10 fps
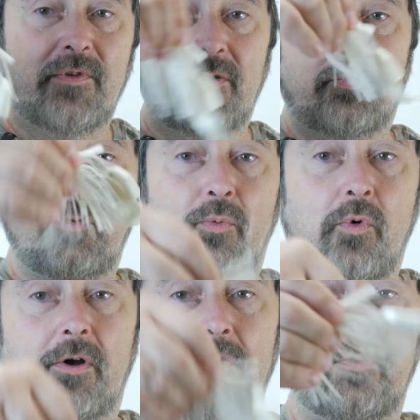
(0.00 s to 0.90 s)
through the
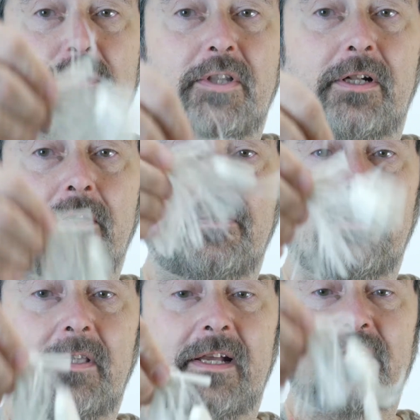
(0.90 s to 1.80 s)
water. Those little
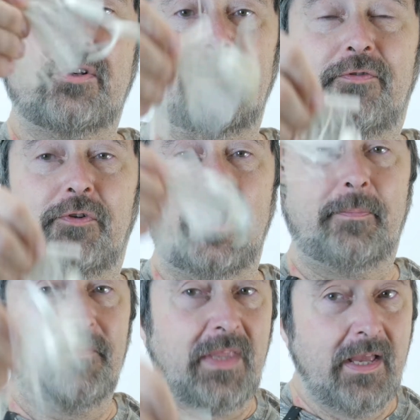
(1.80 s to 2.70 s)
legs are going to
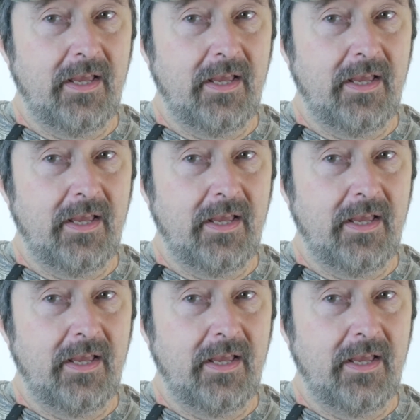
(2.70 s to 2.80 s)
flip.